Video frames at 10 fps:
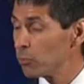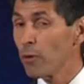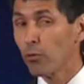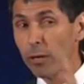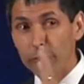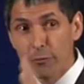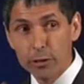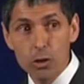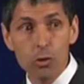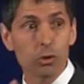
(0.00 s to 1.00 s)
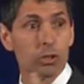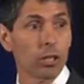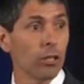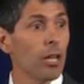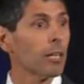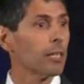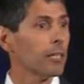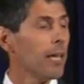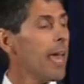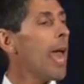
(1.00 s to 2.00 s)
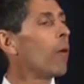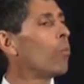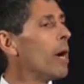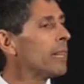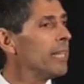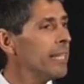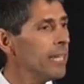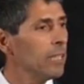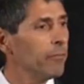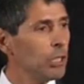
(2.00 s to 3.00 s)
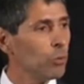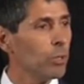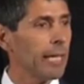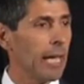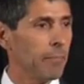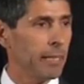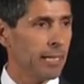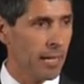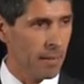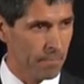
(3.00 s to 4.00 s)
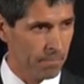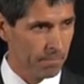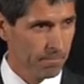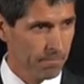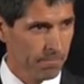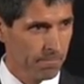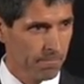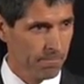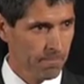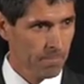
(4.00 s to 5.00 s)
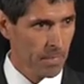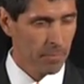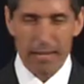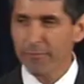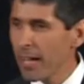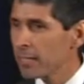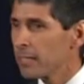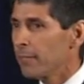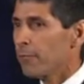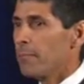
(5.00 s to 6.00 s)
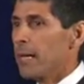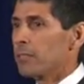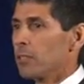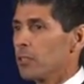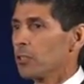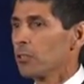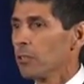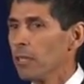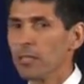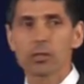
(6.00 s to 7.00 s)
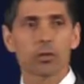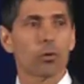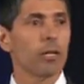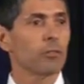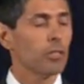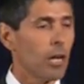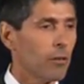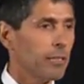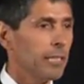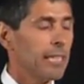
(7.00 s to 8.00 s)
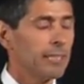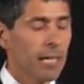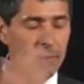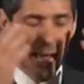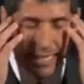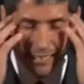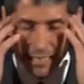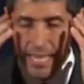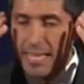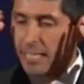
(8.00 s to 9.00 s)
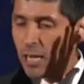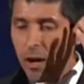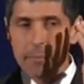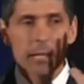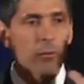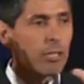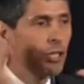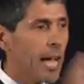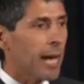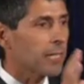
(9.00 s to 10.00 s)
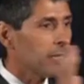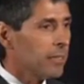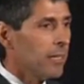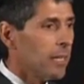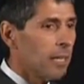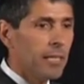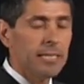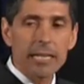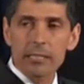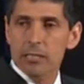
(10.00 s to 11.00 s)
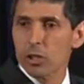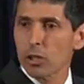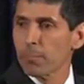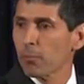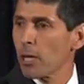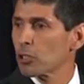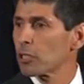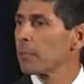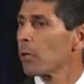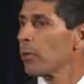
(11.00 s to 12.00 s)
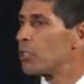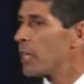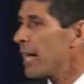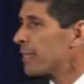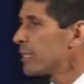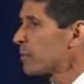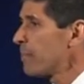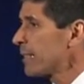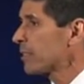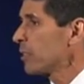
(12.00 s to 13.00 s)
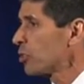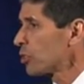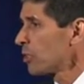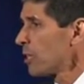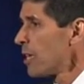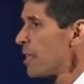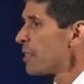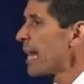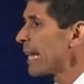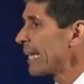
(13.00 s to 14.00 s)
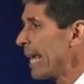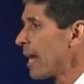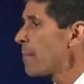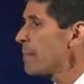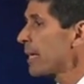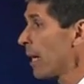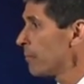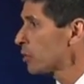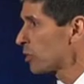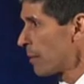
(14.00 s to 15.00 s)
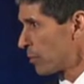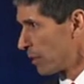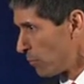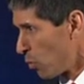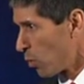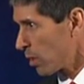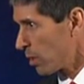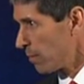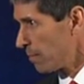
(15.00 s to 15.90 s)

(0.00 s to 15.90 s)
We've refused to look at what the individual can become. But I found a different message in this story of Socrates. And I thought back and I said, I'm going to reject these external pressures. I'm going to reject this message that I cannot become something more.